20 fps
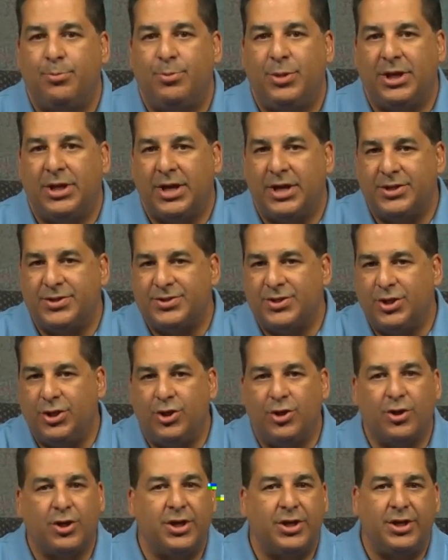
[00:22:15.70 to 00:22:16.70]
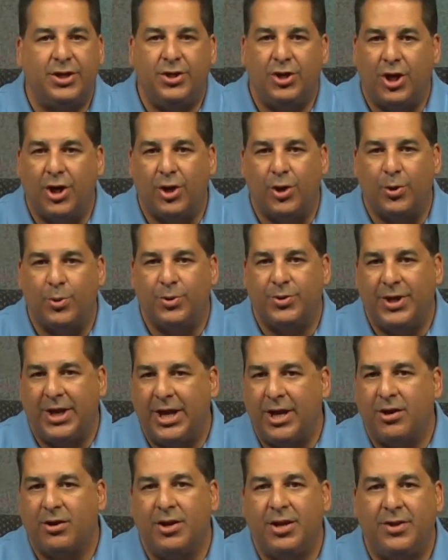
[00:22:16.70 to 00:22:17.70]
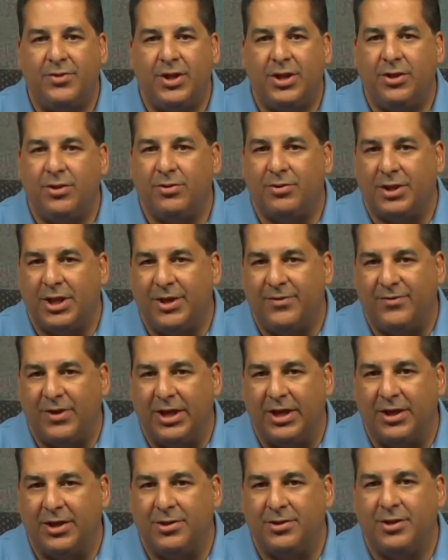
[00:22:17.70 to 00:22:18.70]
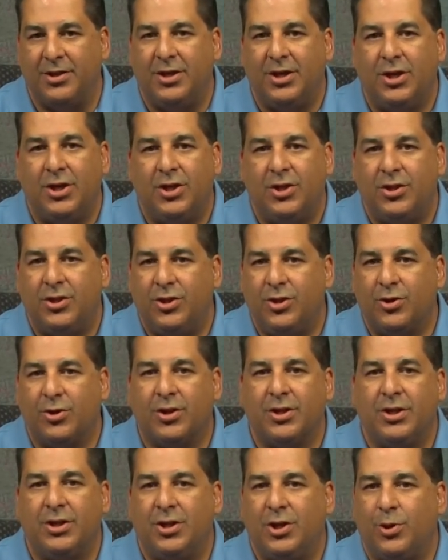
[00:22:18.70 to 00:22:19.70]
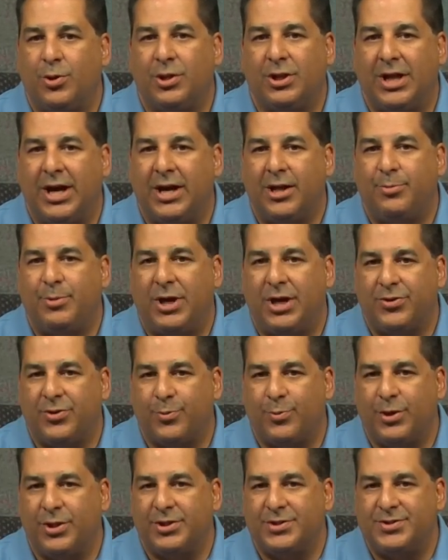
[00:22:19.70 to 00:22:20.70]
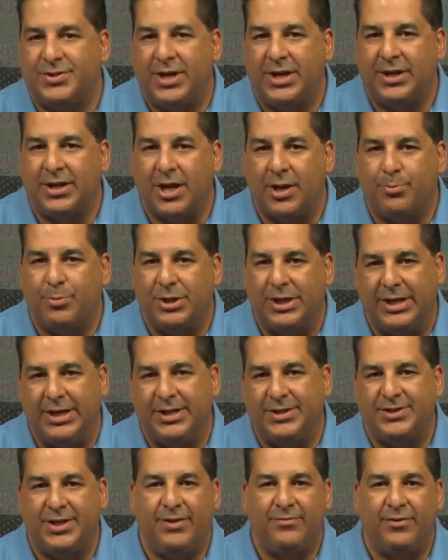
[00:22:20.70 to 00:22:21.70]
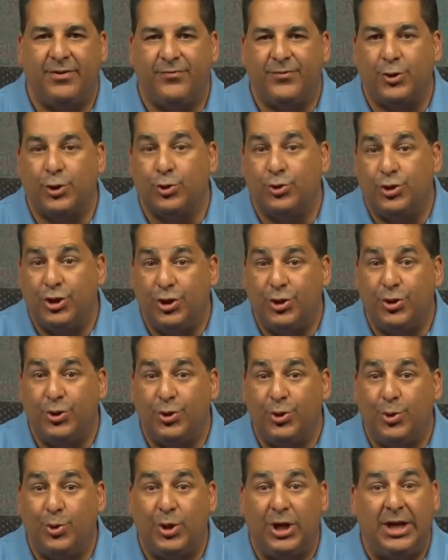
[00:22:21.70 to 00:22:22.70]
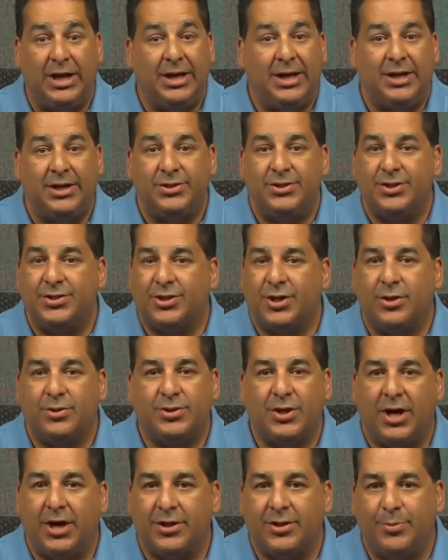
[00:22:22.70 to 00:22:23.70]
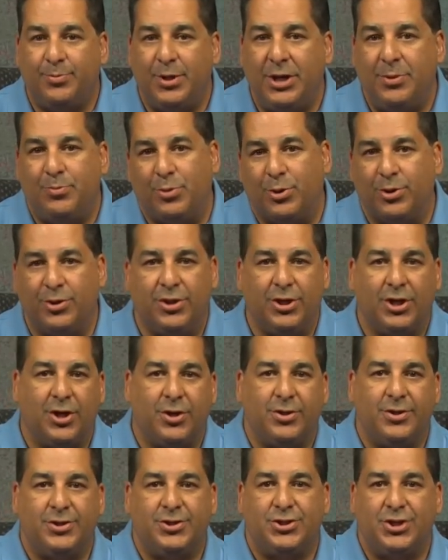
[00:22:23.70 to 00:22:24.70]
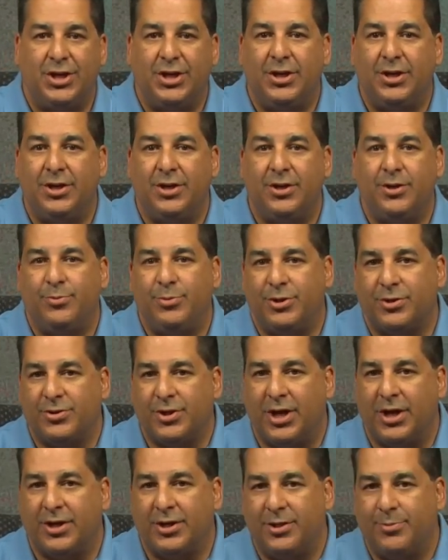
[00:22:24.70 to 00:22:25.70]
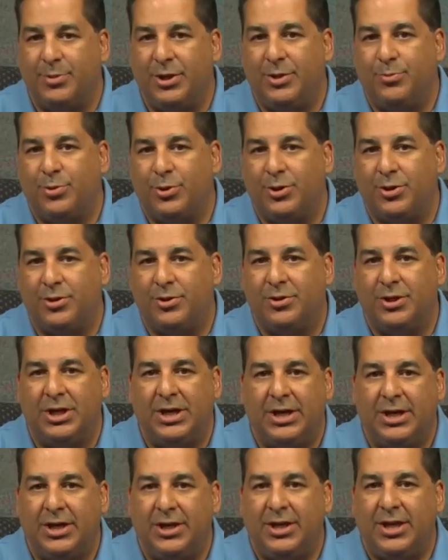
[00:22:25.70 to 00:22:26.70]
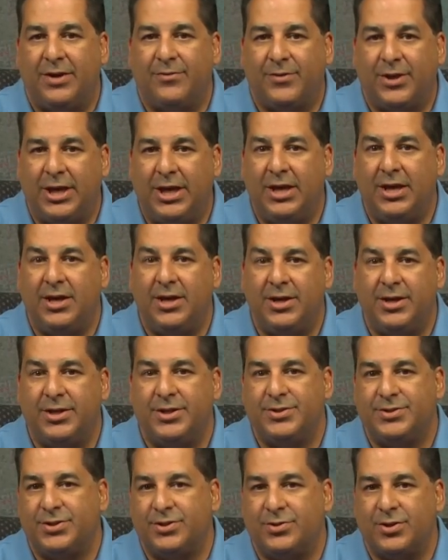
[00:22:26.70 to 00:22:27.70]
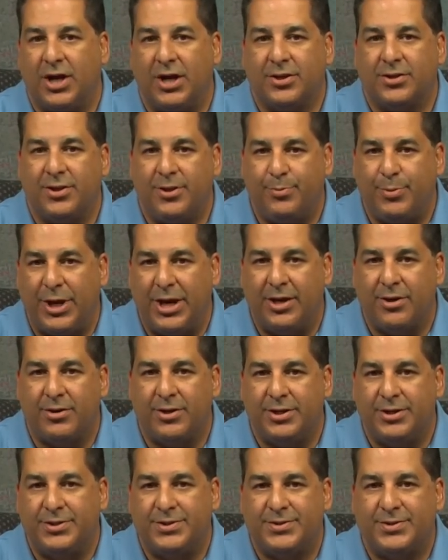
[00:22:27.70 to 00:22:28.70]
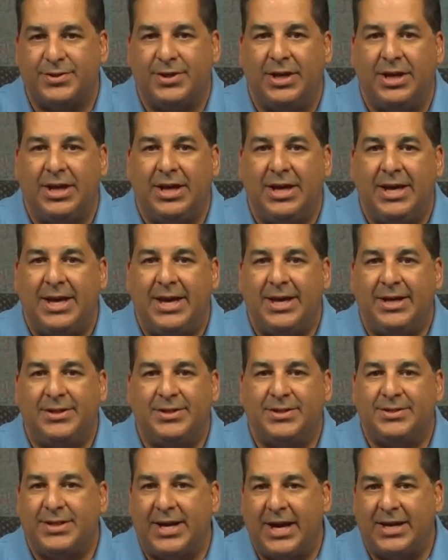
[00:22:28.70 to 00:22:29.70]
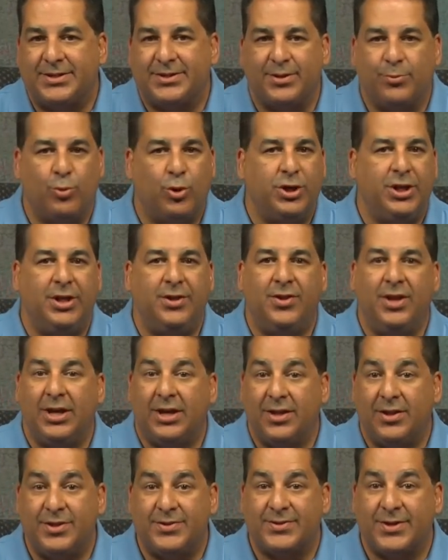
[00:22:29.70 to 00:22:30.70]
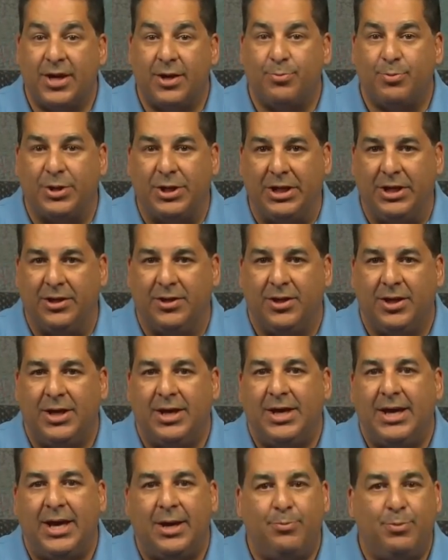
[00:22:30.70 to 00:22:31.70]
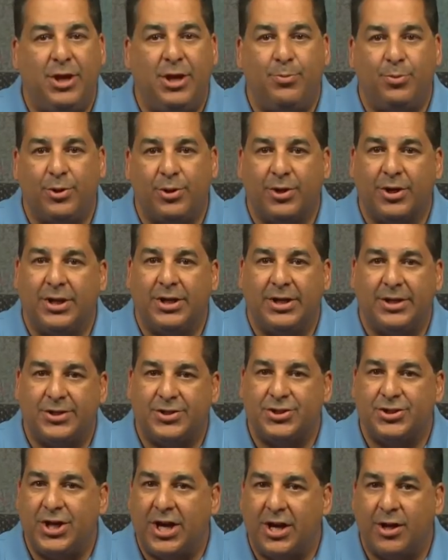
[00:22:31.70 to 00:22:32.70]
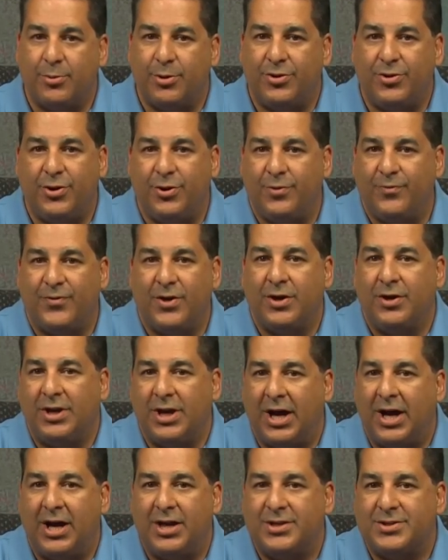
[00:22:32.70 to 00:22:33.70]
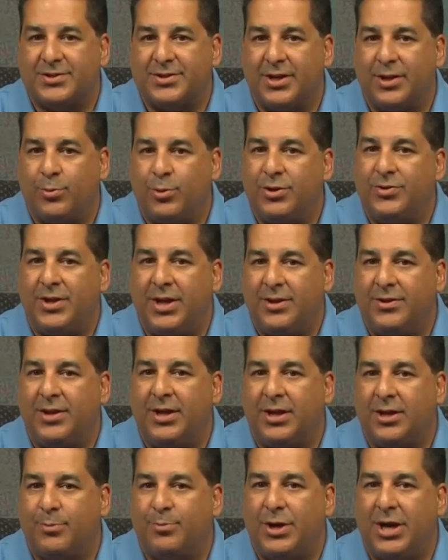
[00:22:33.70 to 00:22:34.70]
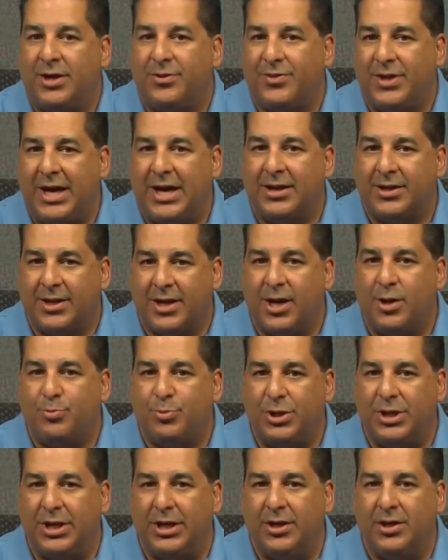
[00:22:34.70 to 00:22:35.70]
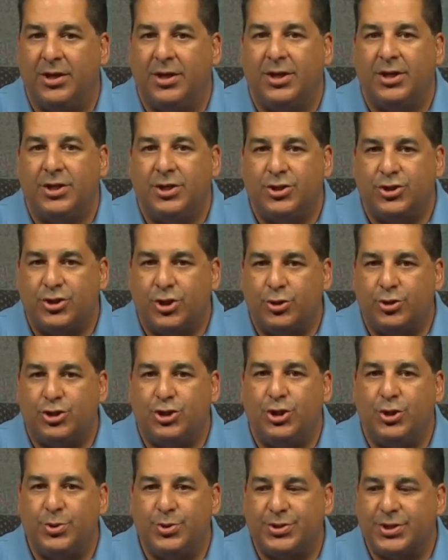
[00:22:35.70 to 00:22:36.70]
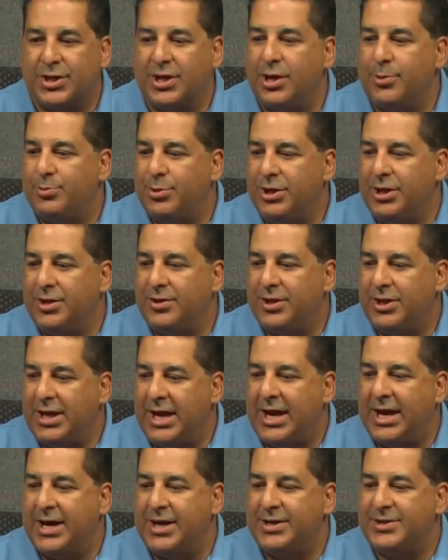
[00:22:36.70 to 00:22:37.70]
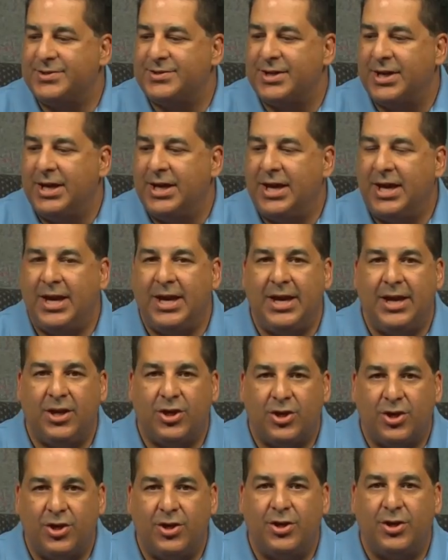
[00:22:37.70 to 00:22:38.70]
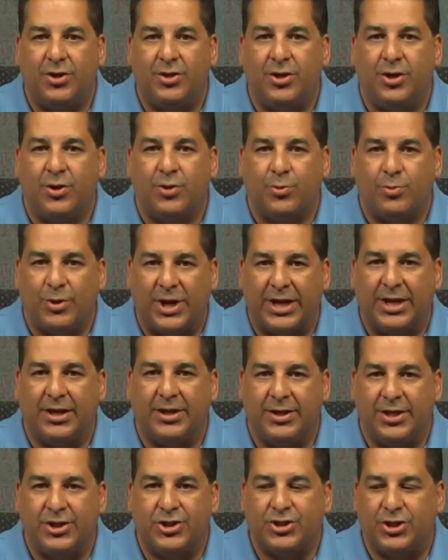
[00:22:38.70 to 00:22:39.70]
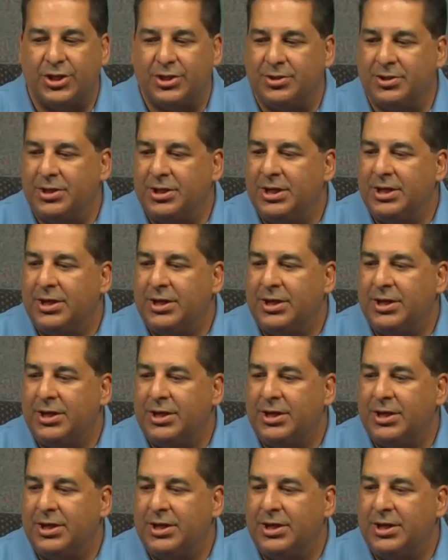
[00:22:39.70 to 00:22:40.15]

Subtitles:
Because you're going to know the area that you live in. You're going to know a lot about the real estate companies, even if you're new. Just go talk to people. You go to the gym, you're talking to people, you have kids, you talk to the parents, and just ask them, what do you think of this company? And people are going to share with you very honestly what they think about that company. So choose a company that has a good reputation.